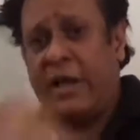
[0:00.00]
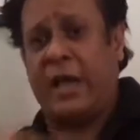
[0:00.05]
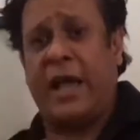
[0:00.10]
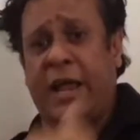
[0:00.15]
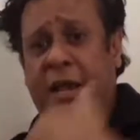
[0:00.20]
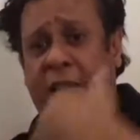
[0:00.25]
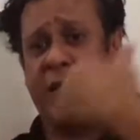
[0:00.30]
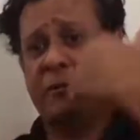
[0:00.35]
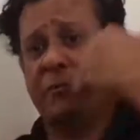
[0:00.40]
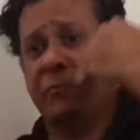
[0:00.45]

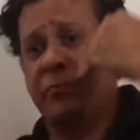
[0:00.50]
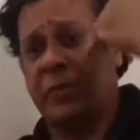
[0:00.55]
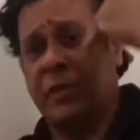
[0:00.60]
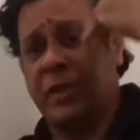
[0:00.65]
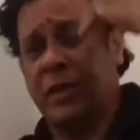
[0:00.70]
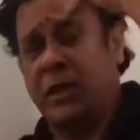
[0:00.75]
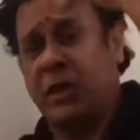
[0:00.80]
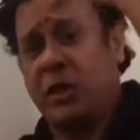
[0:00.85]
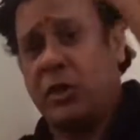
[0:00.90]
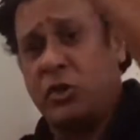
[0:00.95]
and
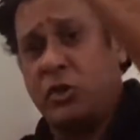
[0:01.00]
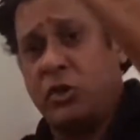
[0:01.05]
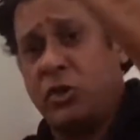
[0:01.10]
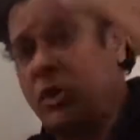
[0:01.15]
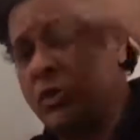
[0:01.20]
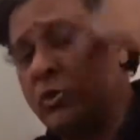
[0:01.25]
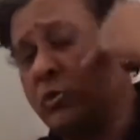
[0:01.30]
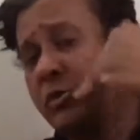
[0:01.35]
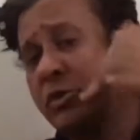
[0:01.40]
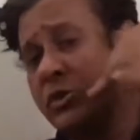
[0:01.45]
do
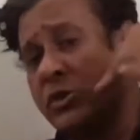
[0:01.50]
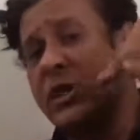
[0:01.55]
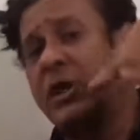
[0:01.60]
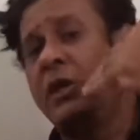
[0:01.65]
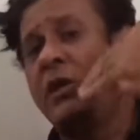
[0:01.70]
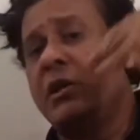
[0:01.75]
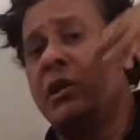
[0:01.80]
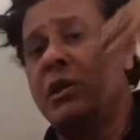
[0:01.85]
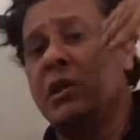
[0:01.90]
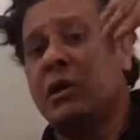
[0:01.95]
you
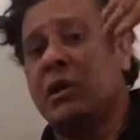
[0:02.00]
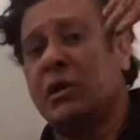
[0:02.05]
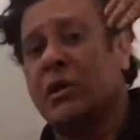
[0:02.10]
see